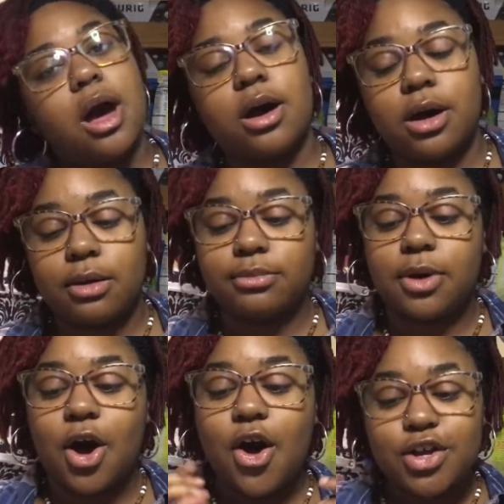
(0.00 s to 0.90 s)

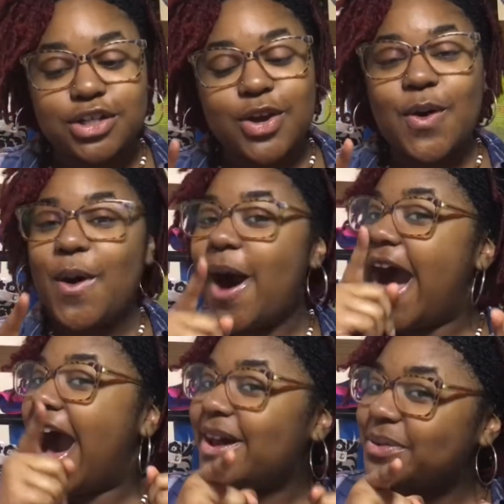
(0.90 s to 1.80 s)
Also,
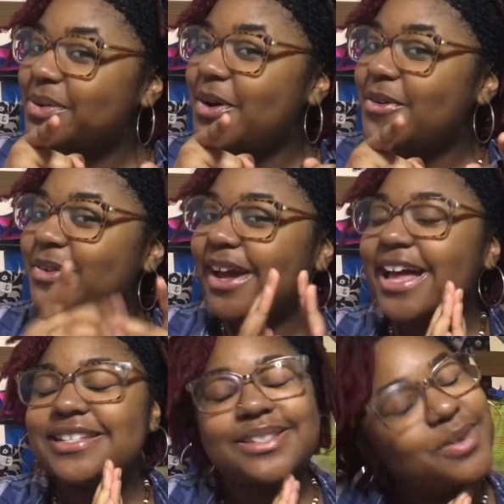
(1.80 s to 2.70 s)
I don't know if you
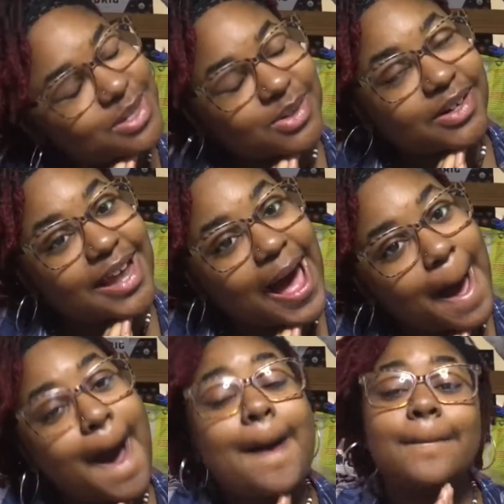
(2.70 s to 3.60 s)
guys noticed or not,
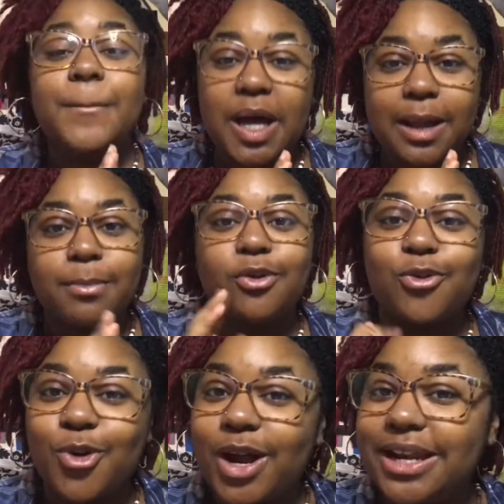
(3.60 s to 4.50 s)
but
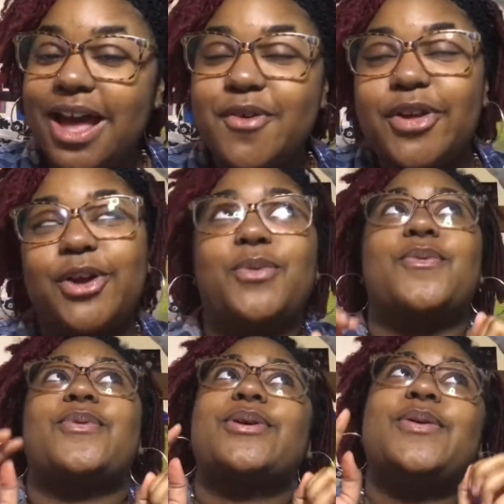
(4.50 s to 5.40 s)
before I didn't have like a
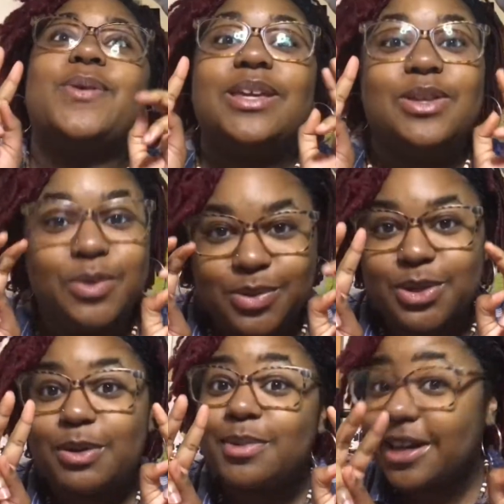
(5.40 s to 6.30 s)
real
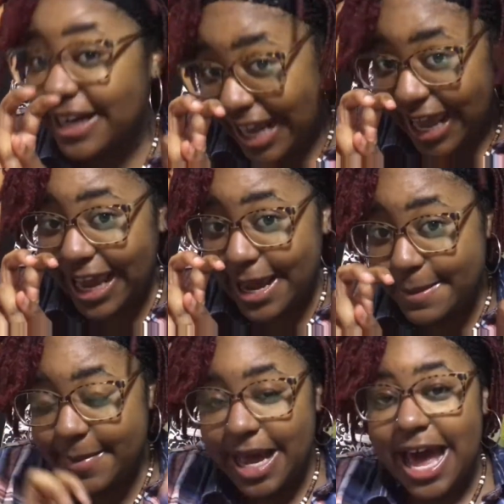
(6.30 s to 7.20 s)
YouTuber
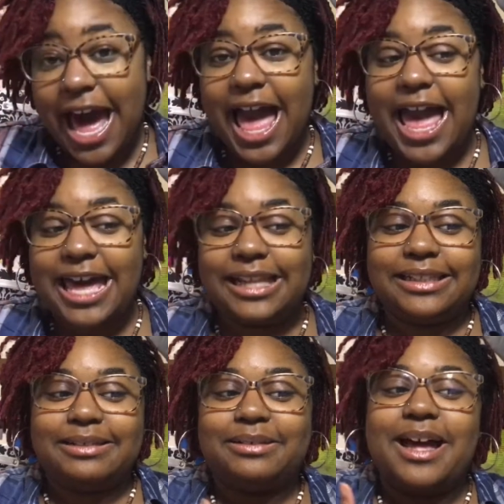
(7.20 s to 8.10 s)
name. I
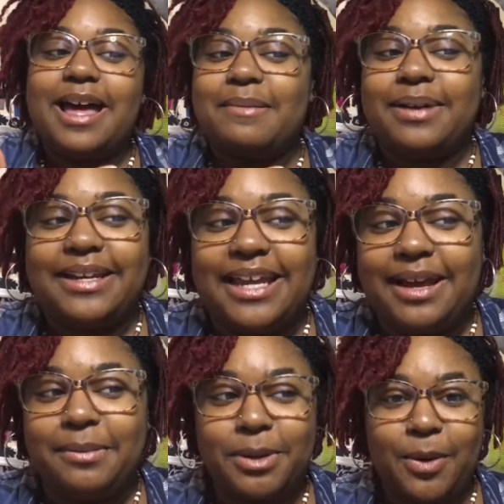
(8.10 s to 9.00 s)
had my
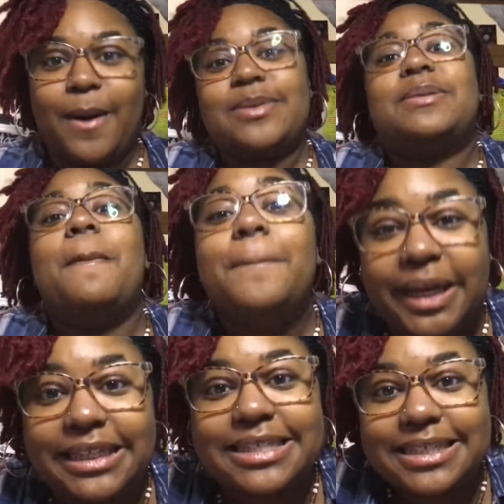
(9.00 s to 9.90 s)
name, you know, I was
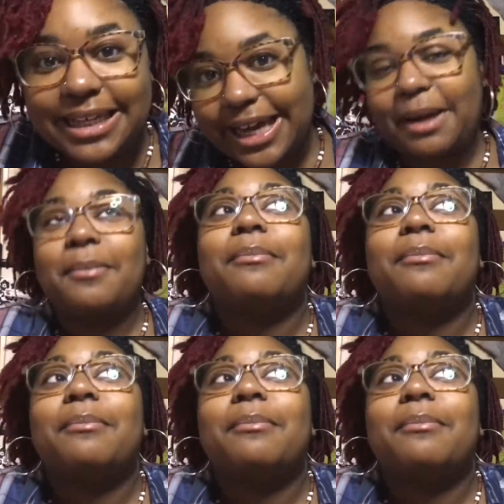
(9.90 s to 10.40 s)
basic,